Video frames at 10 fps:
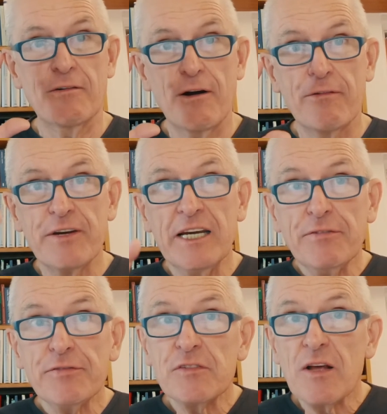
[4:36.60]

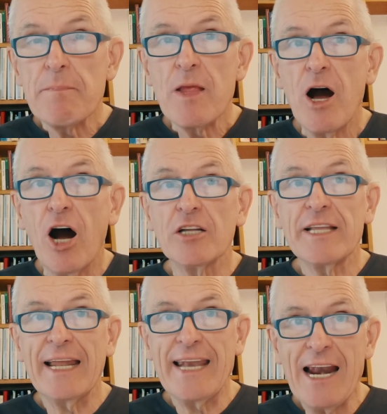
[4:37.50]
fifth, on
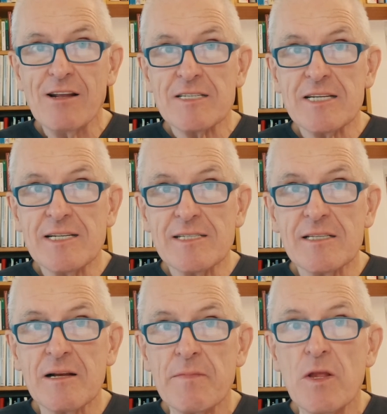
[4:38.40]
analysts
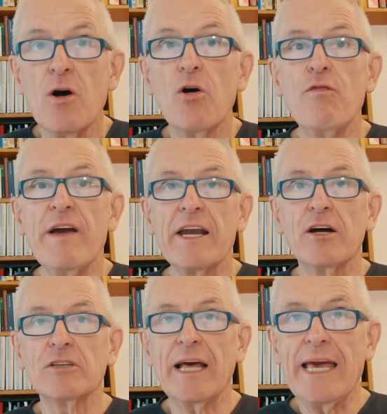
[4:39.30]
who were
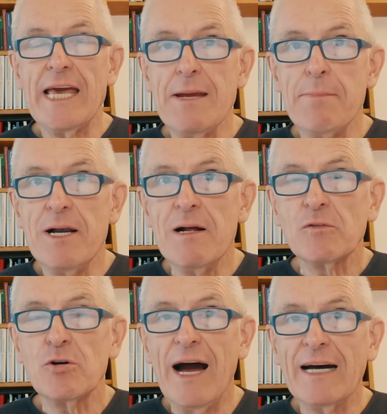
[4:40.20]
not able
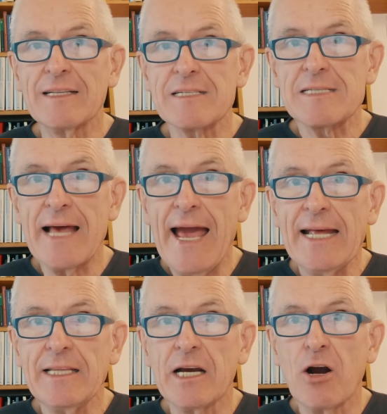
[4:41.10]
to
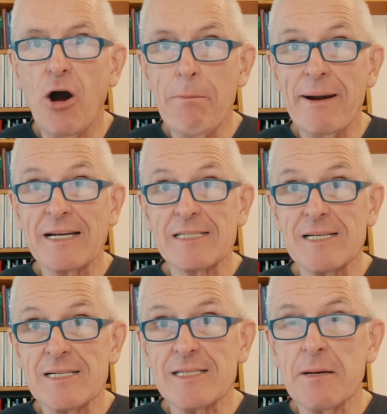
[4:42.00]
understand the complex
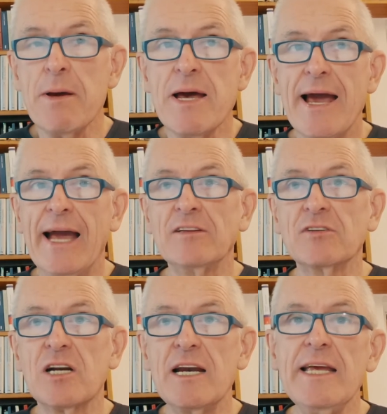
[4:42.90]
system and
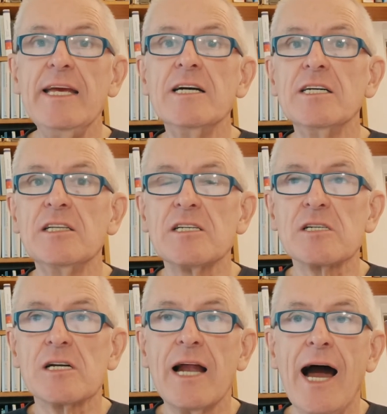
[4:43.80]
clearly
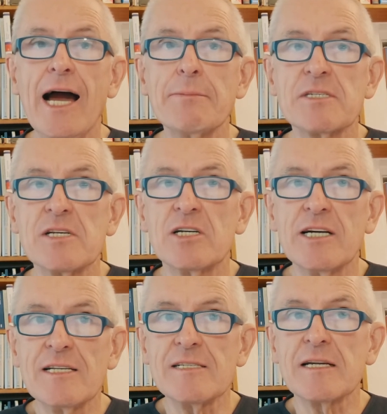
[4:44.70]
describes the
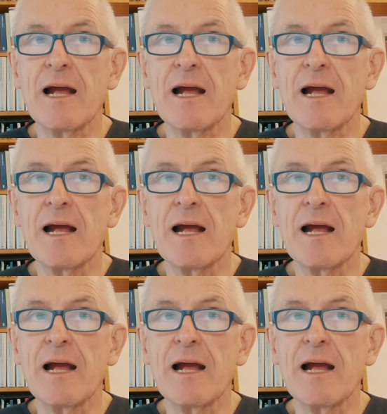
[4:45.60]
risk